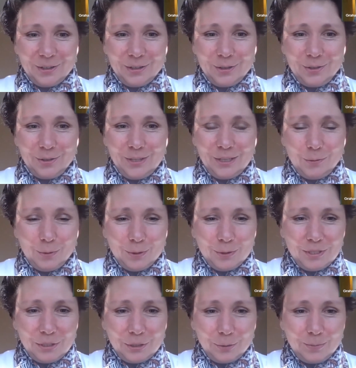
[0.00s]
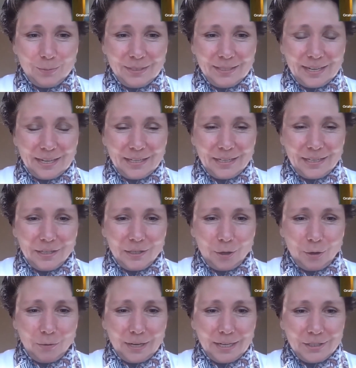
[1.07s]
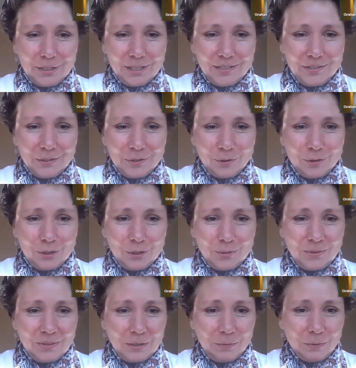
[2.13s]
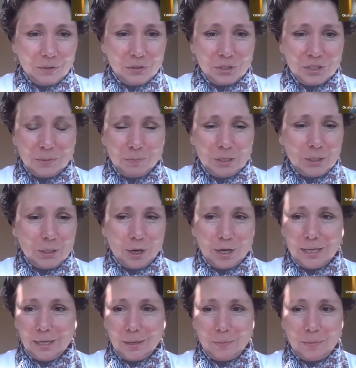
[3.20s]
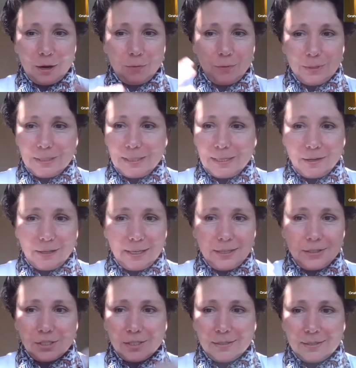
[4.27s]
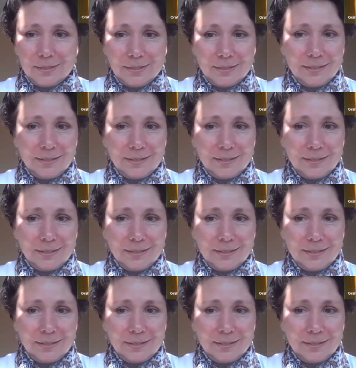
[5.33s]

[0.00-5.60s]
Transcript: do you think we'll still be saying Kiko agents, or do you think we'll just be talking about retail agents?